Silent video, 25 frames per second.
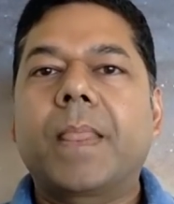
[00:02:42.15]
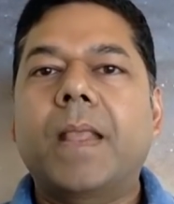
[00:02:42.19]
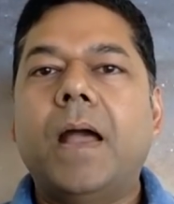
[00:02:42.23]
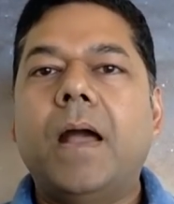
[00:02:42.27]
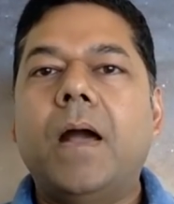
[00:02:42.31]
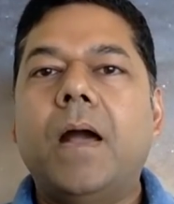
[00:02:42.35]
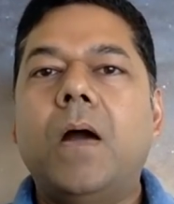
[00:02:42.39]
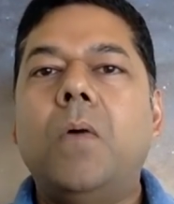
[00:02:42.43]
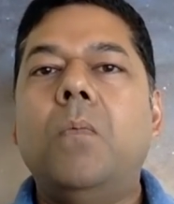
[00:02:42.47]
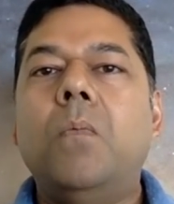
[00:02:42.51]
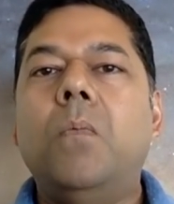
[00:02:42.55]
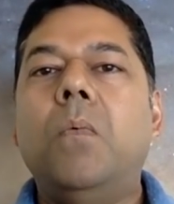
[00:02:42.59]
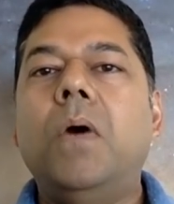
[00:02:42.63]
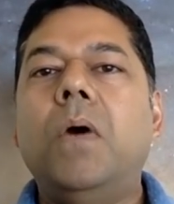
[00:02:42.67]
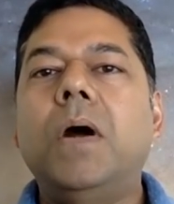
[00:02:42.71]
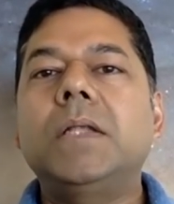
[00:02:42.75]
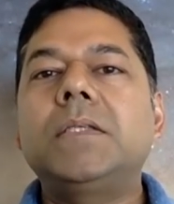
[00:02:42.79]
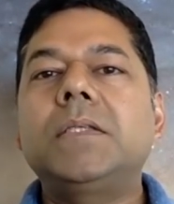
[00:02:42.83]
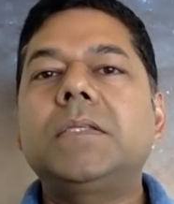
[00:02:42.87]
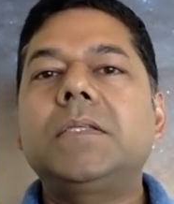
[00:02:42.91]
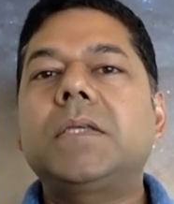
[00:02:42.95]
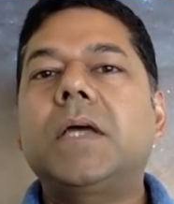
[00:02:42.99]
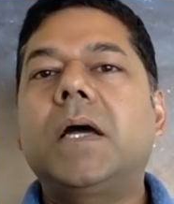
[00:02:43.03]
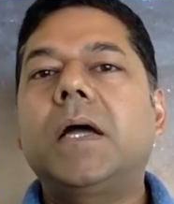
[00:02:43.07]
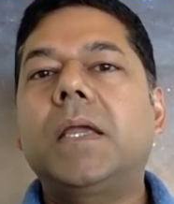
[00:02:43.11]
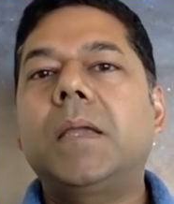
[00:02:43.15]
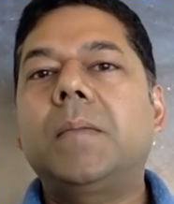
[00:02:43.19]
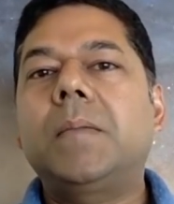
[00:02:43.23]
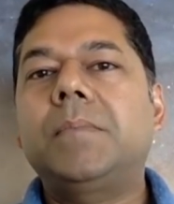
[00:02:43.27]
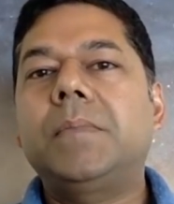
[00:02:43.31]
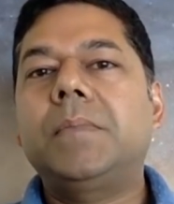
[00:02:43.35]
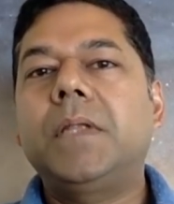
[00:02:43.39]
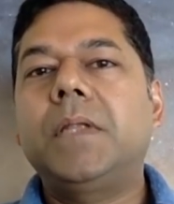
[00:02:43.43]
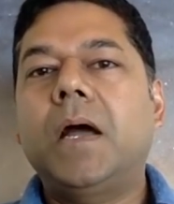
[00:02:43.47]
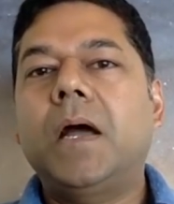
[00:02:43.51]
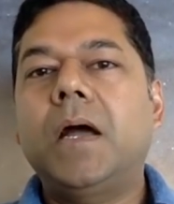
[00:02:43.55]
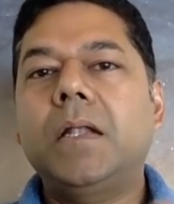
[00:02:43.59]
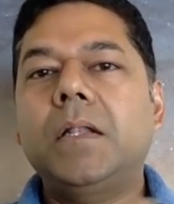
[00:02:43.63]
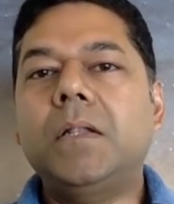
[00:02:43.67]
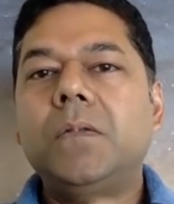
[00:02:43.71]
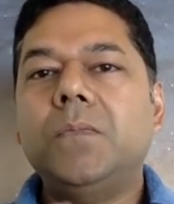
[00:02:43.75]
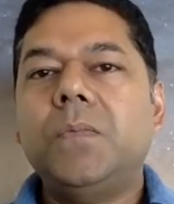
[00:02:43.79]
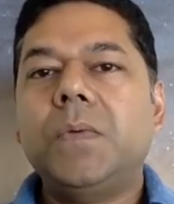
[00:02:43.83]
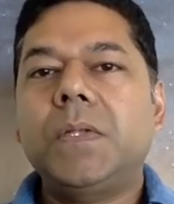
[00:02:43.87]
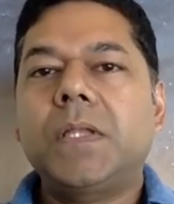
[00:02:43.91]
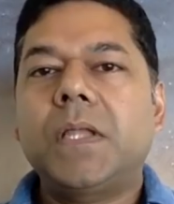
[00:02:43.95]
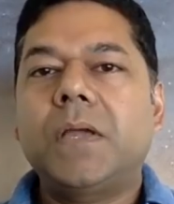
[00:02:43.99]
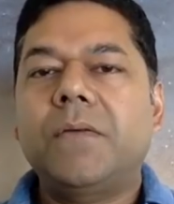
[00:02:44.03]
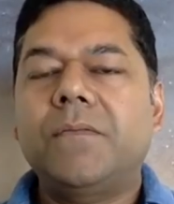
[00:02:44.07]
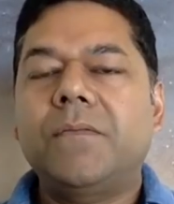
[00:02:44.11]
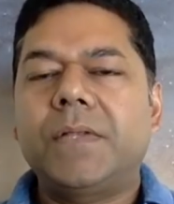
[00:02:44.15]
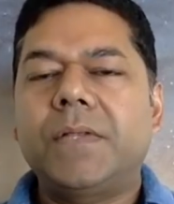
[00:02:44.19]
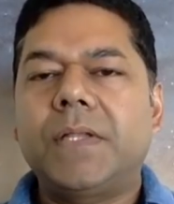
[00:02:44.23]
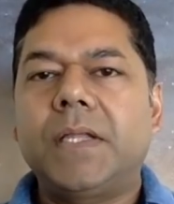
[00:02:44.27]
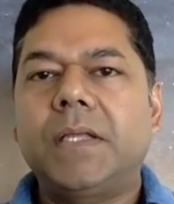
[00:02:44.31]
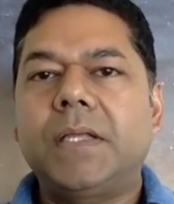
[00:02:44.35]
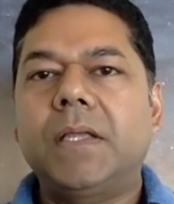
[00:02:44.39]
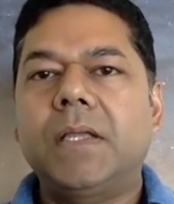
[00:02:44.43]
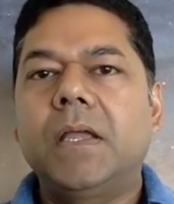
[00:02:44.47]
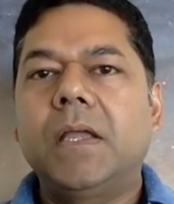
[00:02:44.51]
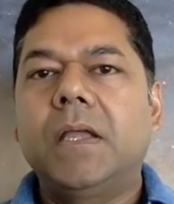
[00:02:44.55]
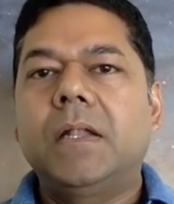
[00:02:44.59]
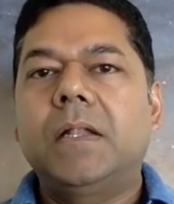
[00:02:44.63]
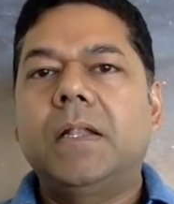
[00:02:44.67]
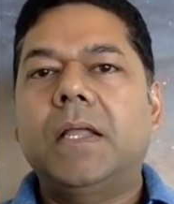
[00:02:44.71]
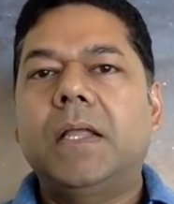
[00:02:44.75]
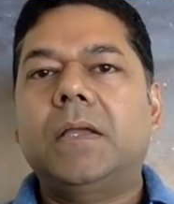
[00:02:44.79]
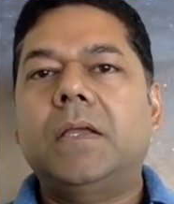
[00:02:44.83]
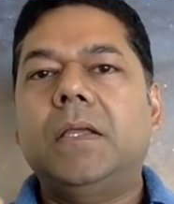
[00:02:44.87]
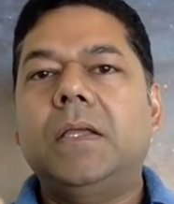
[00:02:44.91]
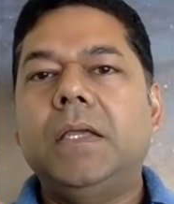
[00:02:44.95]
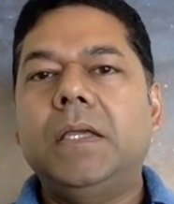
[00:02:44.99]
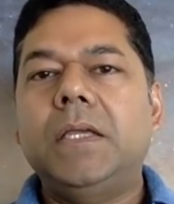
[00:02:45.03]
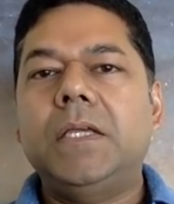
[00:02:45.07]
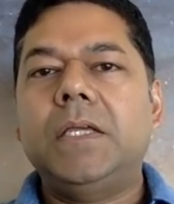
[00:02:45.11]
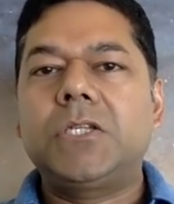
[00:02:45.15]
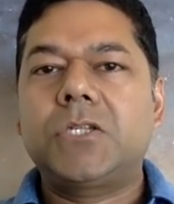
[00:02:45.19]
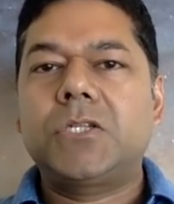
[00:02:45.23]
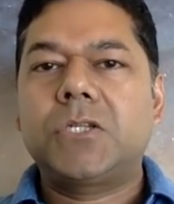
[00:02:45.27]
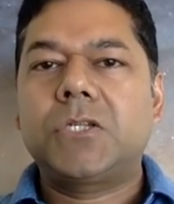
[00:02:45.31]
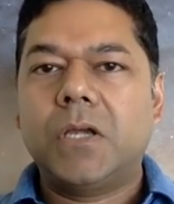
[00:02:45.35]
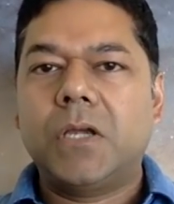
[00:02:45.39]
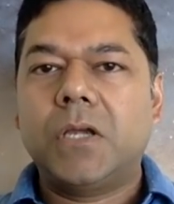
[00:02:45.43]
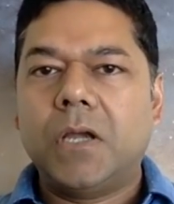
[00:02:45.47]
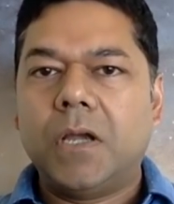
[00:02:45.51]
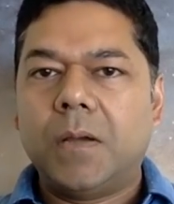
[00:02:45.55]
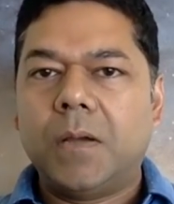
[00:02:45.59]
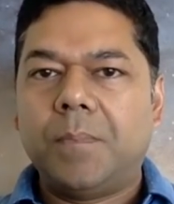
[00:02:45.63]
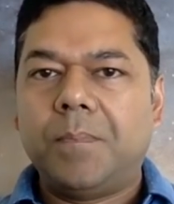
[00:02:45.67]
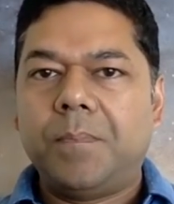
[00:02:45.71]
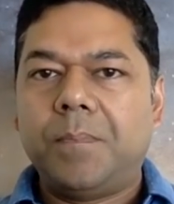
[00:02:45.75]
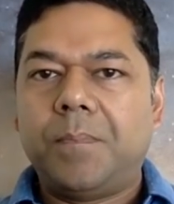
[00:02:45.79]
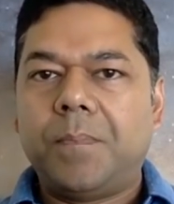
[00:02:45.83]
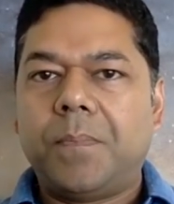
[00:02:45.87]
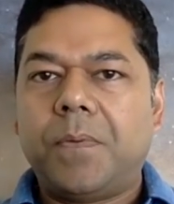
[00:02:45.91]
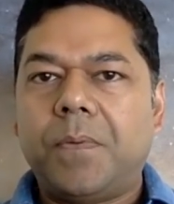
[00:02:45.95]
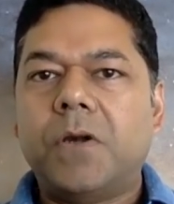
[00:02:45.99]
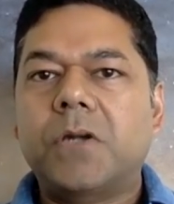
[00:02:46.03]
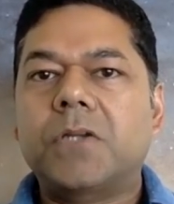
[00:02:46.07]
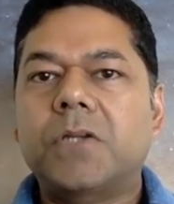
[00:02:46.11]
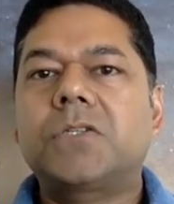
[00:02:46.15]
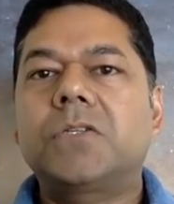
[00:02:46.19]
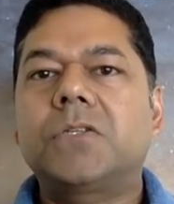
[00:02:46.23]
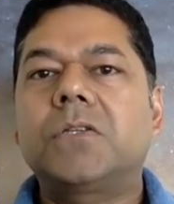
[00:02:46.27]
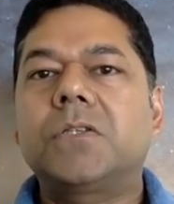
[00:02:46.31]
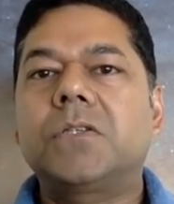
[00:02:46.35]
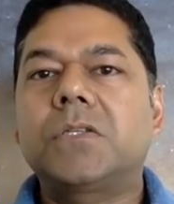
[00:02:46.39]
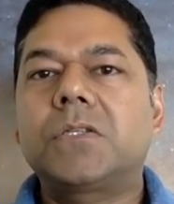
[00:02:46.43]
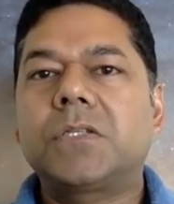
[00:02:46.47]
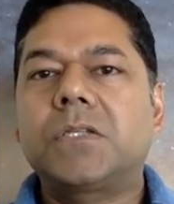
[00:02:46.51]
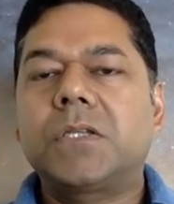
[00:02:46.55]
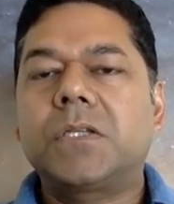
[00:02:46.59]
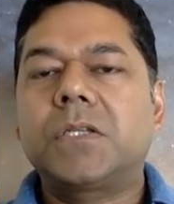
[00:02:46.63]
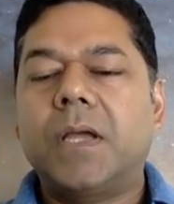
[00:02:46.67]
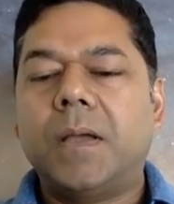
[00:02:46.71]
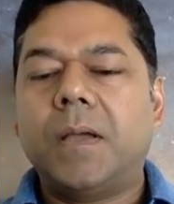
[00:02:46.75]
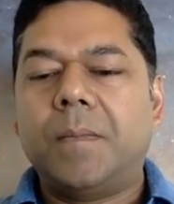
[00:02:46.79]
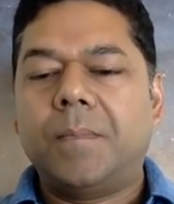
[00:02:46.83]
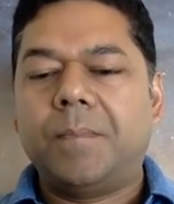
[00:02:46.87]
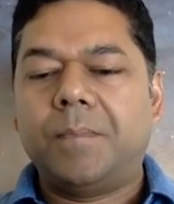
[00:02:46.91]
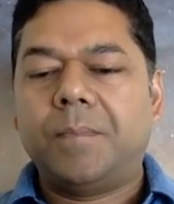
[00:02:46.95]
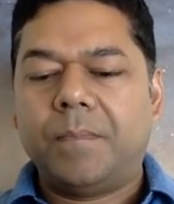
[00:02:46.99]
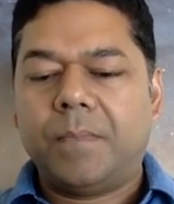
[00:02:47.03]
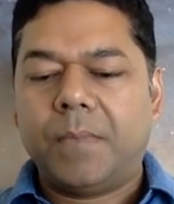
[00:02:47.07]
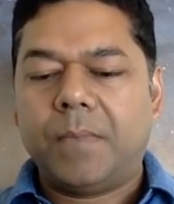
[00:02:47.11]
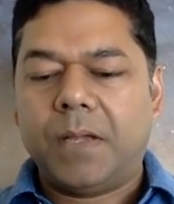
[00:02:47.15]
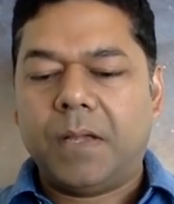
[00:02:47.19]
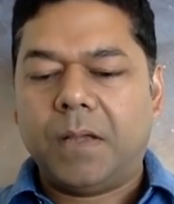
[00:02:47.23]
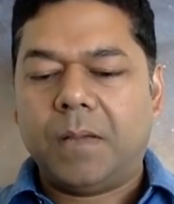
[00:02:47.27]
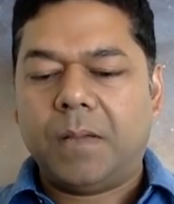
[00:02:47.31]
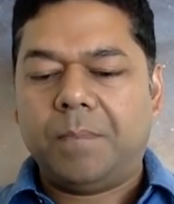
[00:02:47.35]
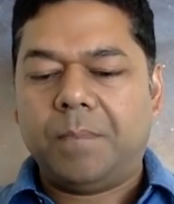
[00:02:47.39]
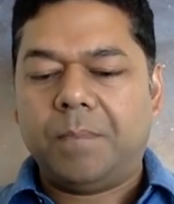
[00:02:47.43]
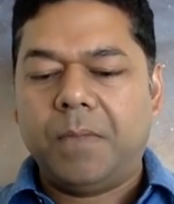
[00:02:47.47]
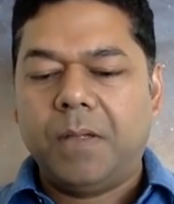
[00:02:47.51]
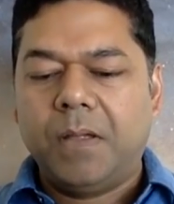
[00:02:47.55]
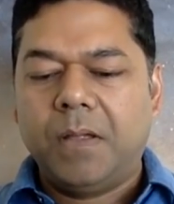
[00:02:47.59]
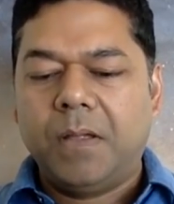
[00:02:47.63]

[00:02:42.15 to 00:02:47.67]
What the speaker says: Once I am done with everything, like each person's soul